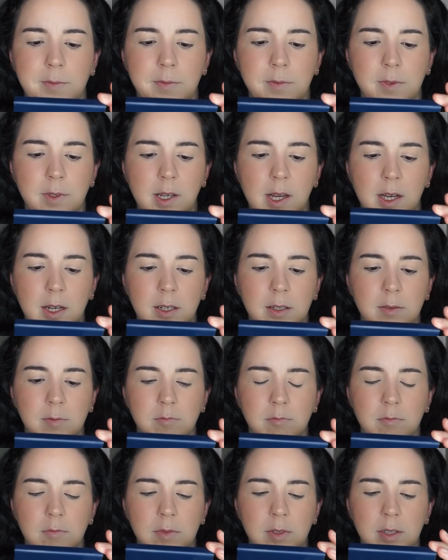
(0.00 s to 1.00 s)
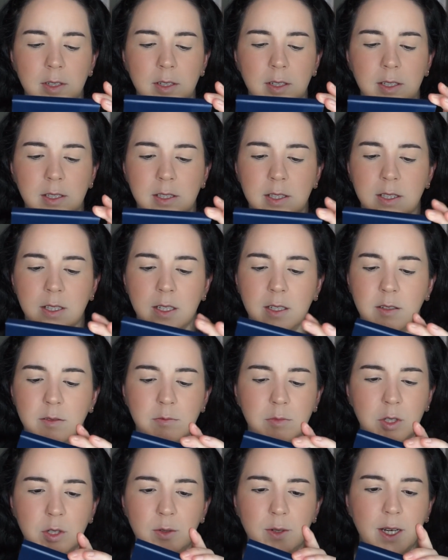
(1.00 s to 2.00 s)
Yeah, it's a
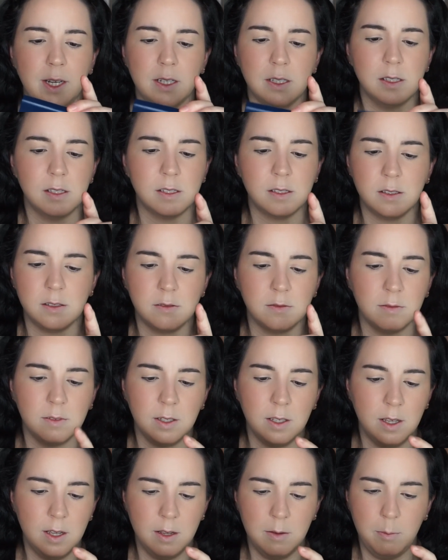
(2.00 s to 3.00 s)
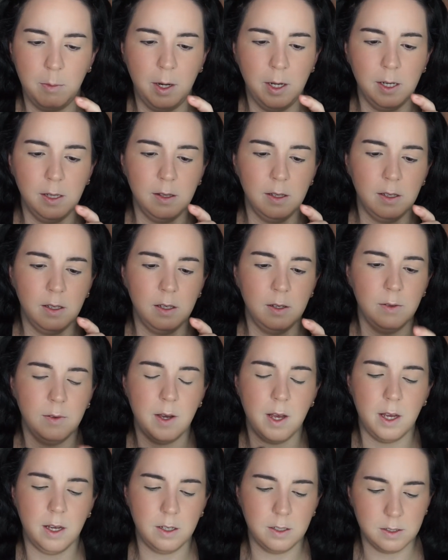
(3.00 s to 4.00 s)
US, made in the
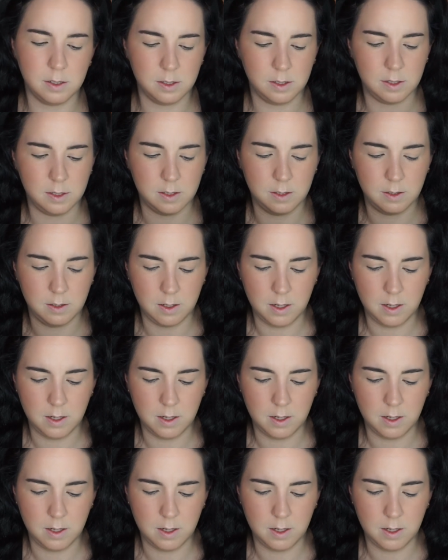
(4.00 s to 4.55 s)
US.